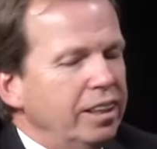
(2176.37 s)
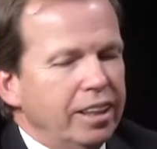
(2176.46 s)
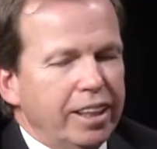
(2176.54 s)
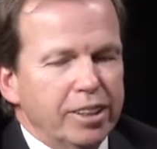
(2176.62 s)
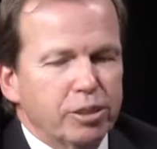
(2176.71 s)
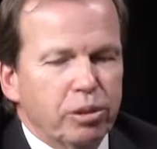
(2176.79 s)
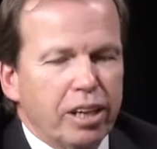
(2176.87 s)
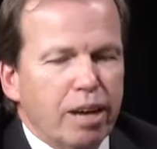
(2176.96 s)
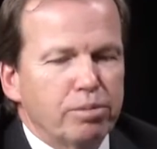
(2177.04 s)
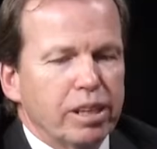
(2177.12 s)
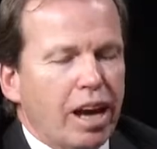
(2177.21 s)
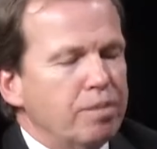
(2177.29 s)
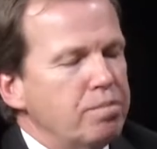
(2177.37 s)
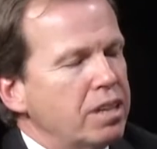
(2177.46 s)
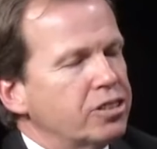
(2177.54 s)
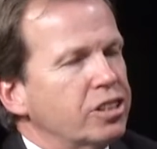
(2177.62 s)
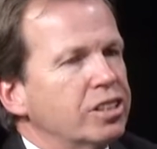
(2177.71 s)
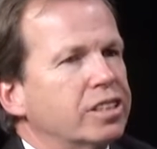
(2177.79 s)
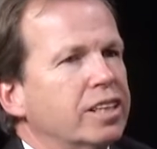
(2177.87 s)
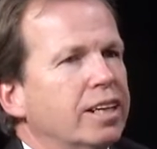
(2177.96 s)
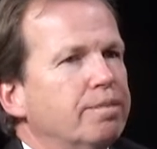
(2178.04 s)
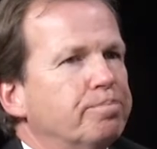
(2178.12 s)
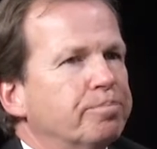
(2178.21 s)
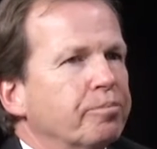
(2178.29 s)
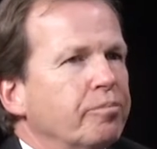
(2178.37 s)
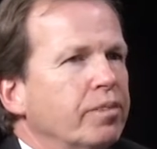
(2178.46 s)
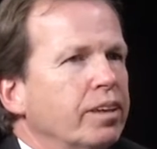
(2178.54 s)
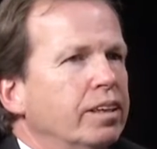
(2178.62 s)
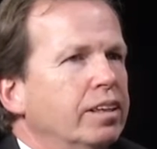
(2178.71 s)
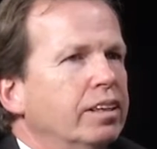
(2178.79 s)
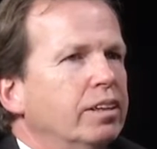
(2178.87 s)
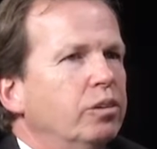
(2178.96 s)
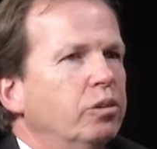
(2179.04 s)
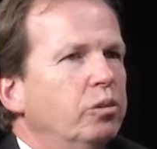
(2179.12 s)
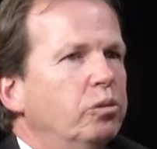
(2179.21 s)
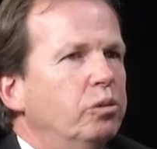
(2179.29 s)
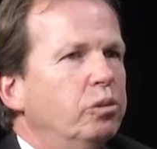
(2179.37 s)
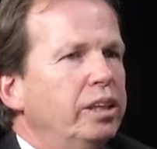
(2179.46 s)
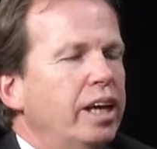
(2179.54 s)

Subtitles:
here's what happened there. I mentioned we